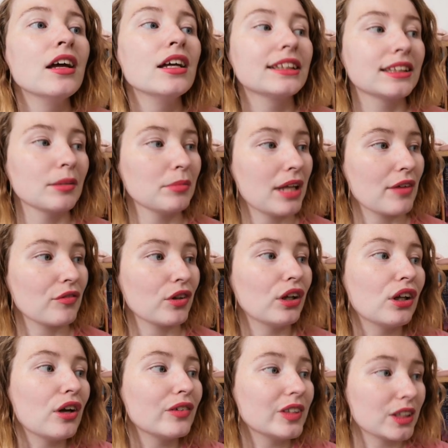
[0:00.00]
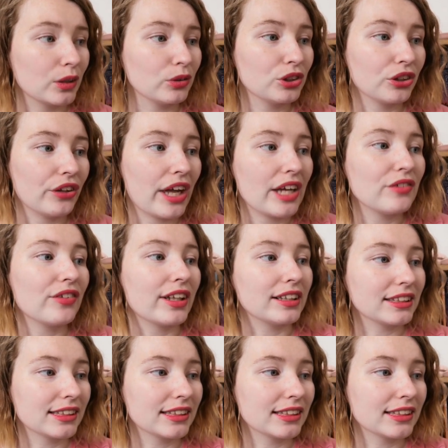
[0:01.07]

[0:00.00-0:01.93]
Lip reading: some level of social life and